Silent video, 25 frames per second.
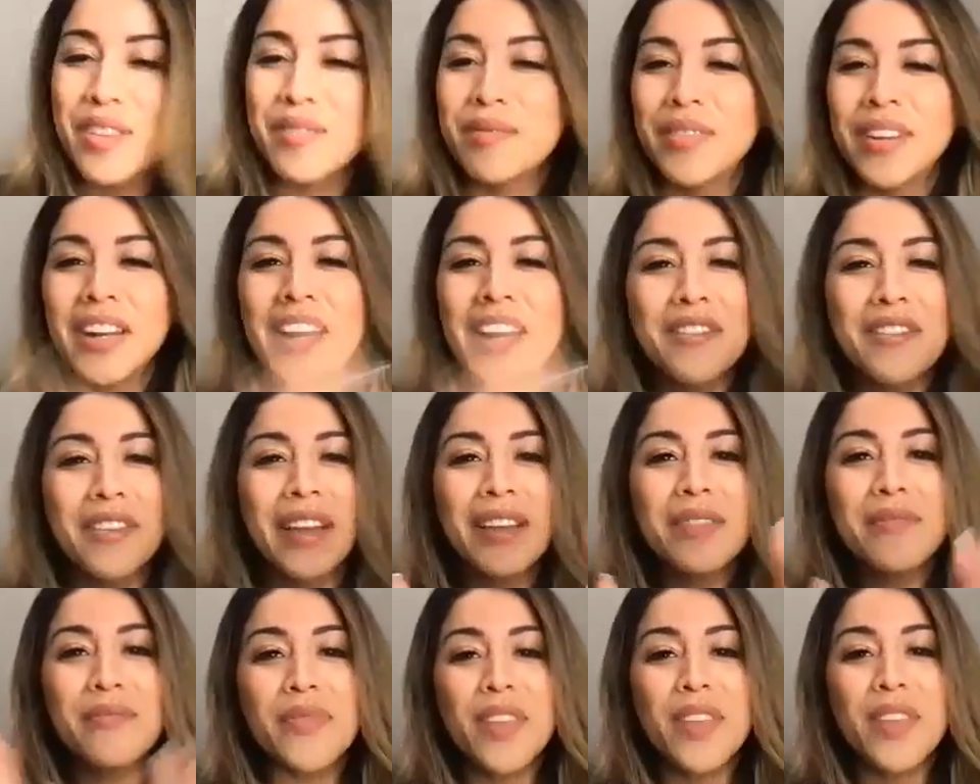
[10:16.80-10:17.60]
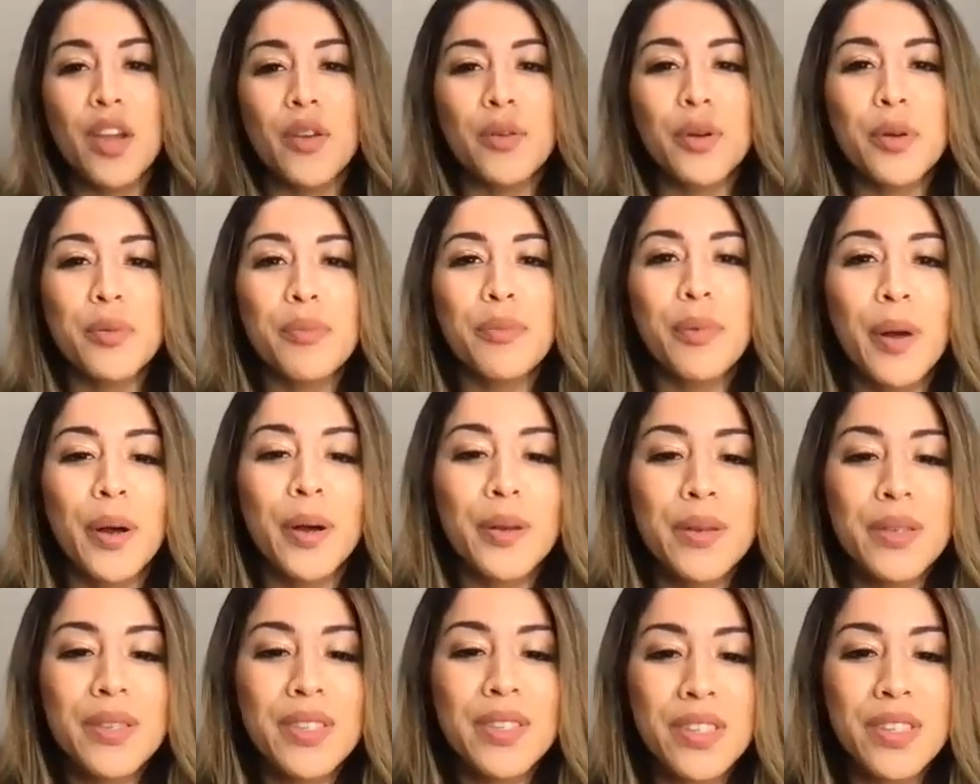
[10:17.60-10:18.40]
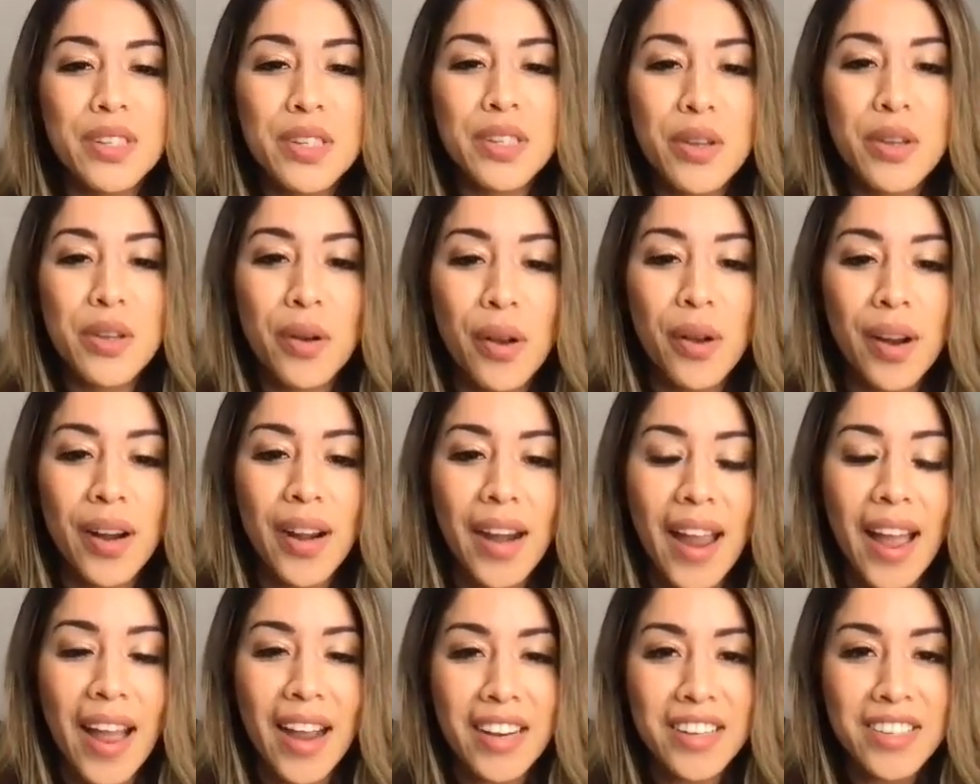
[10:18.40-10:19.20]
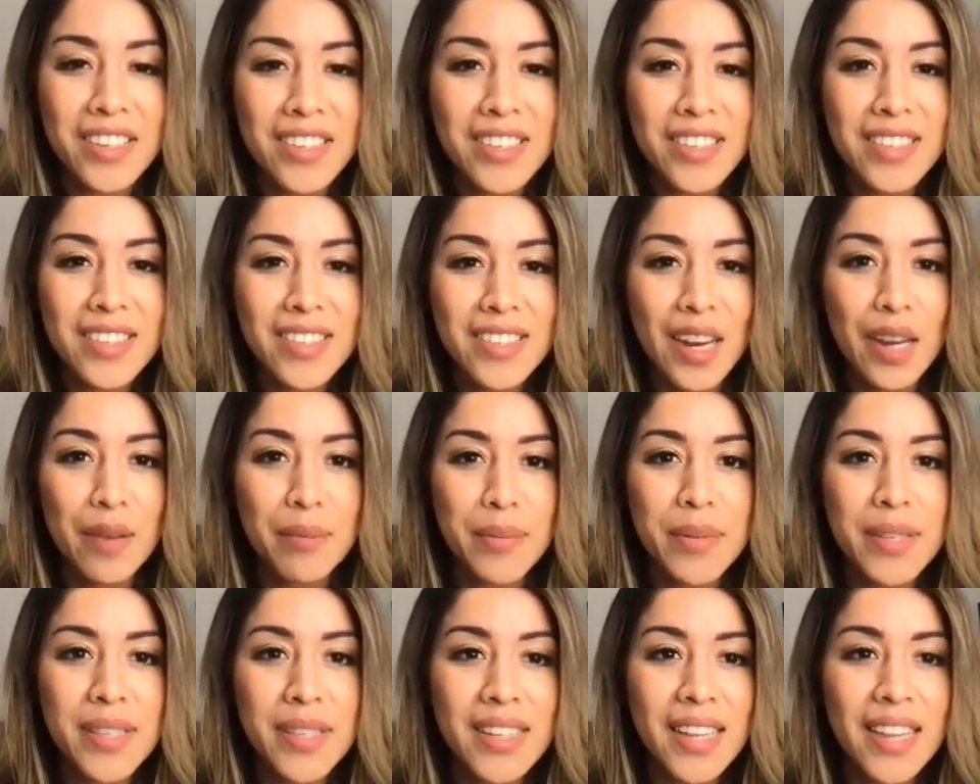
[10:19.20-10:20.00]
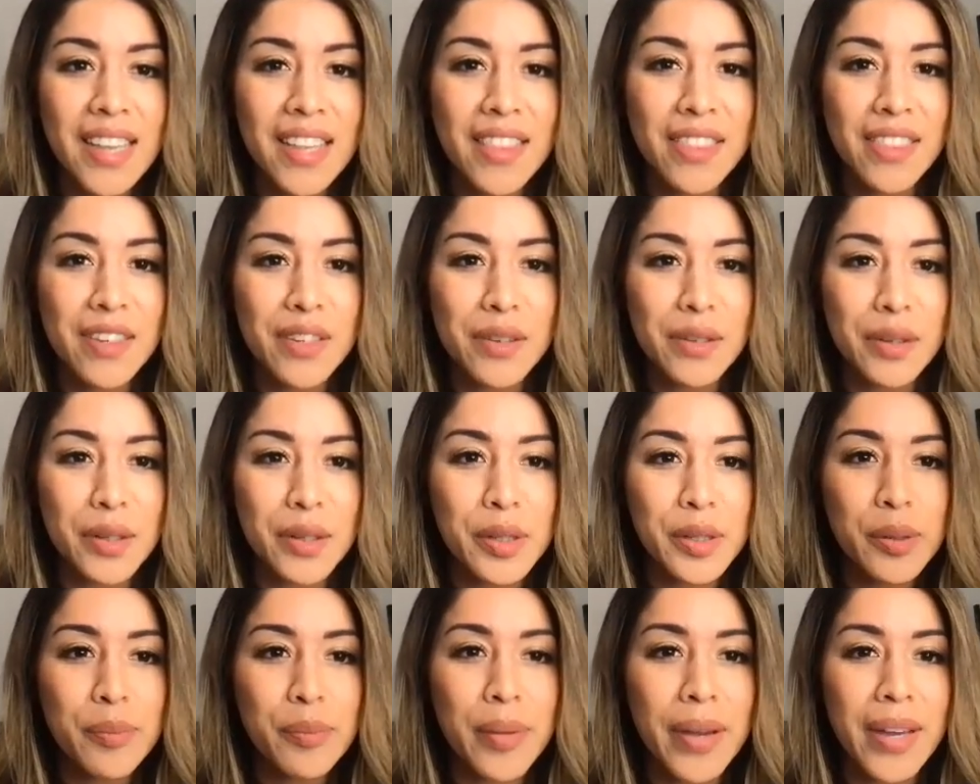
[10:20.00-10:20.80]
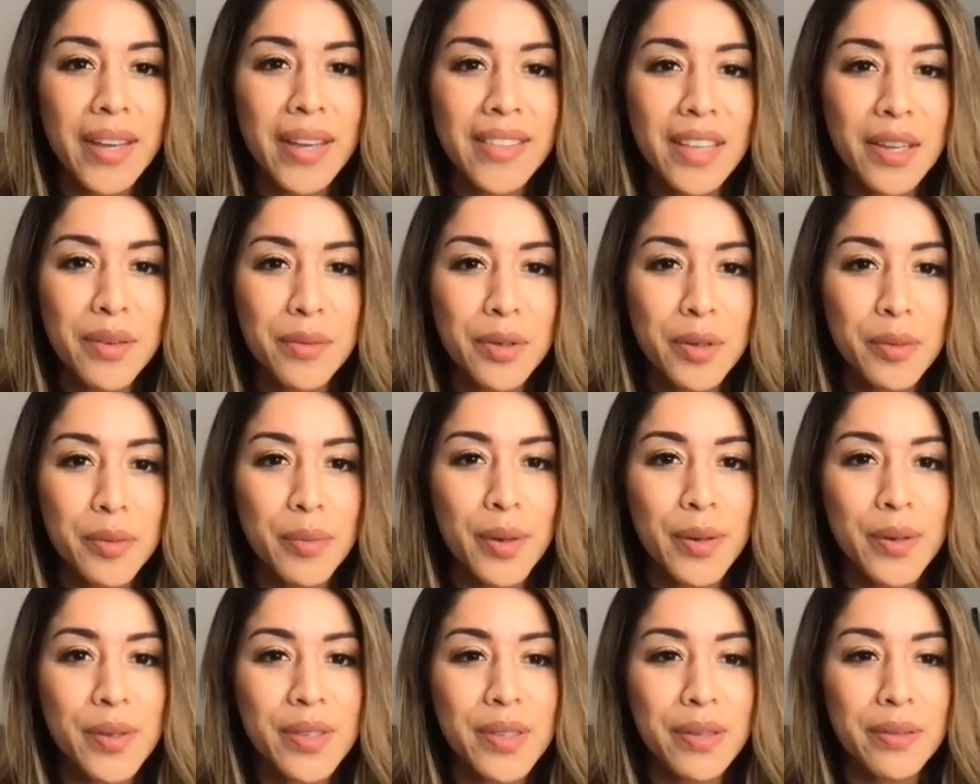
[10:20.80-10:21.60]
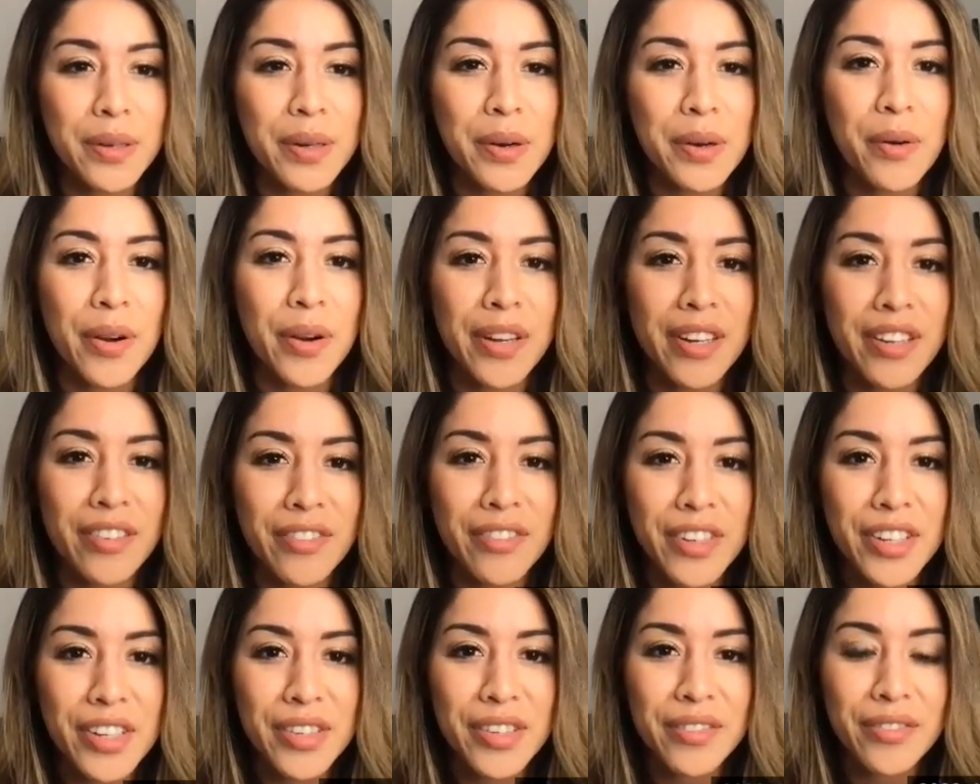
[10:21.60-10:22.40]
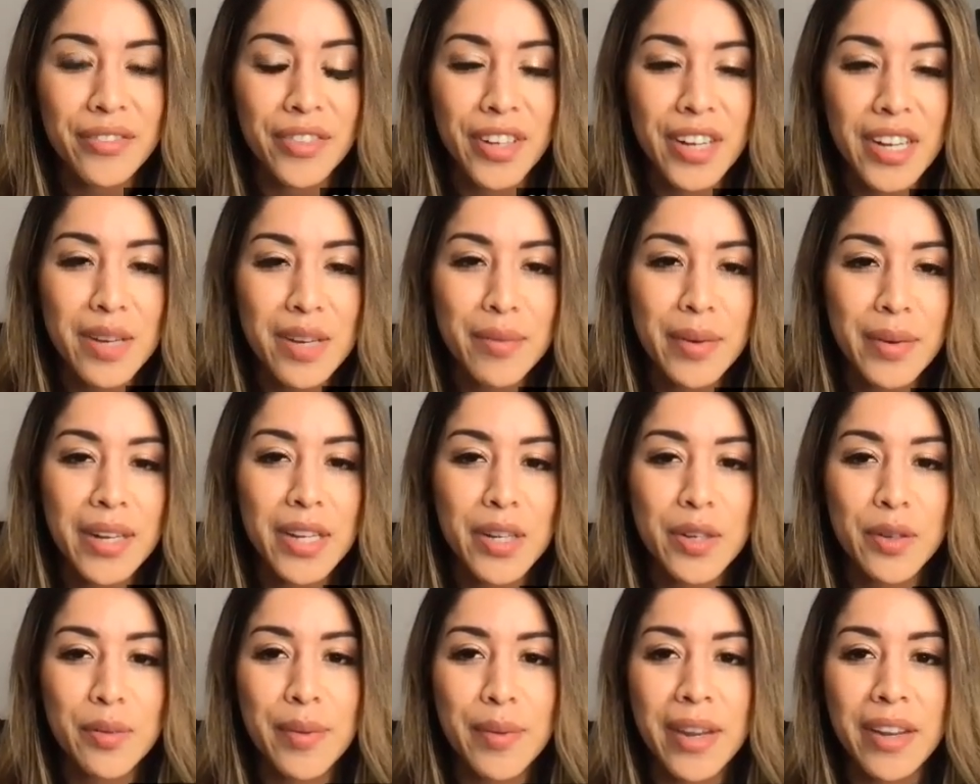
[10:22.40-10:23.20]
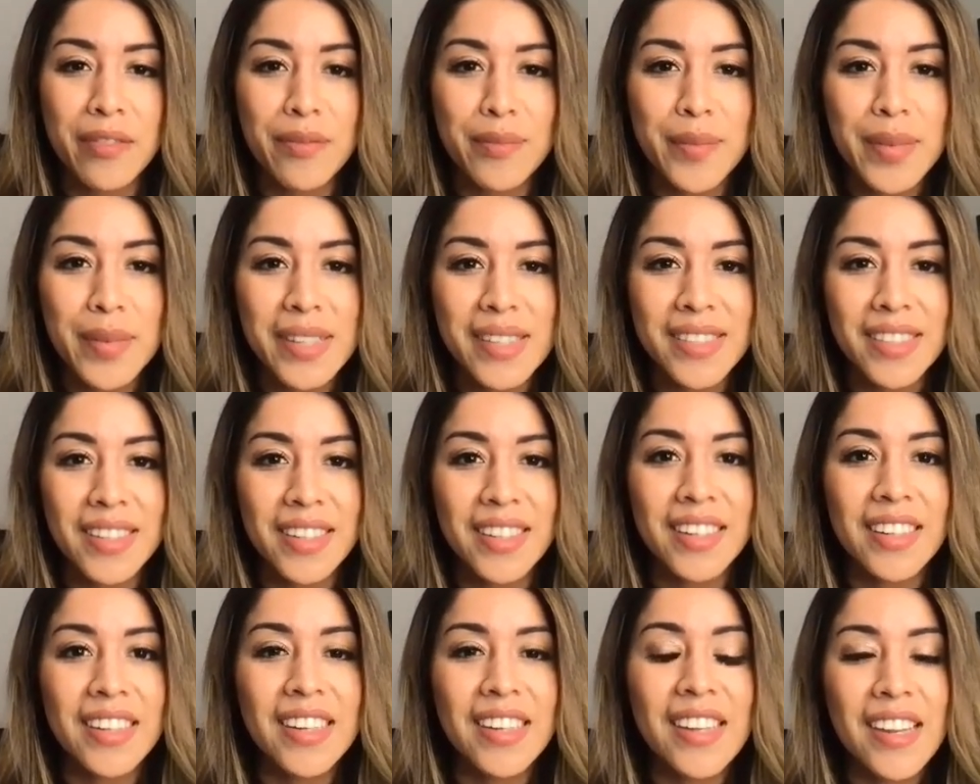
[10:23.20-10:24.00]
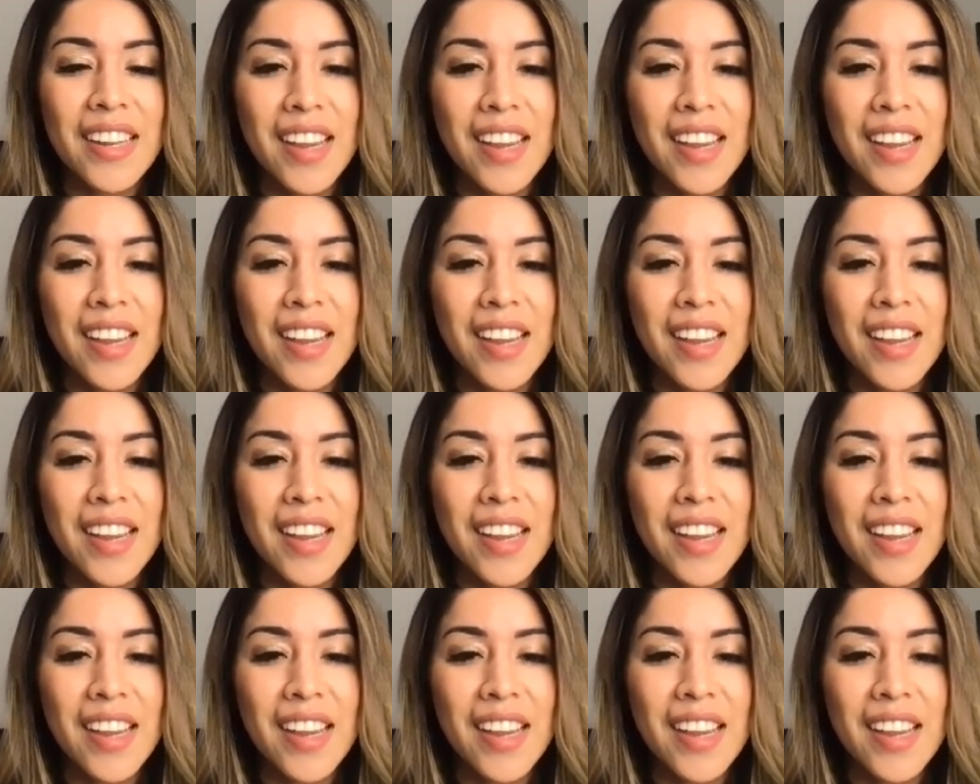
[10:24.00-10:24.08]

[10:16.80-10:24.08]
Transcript: But anyway, we'll post your action steps in the group, and then we'll post a recording for you for anybody who may have missed it.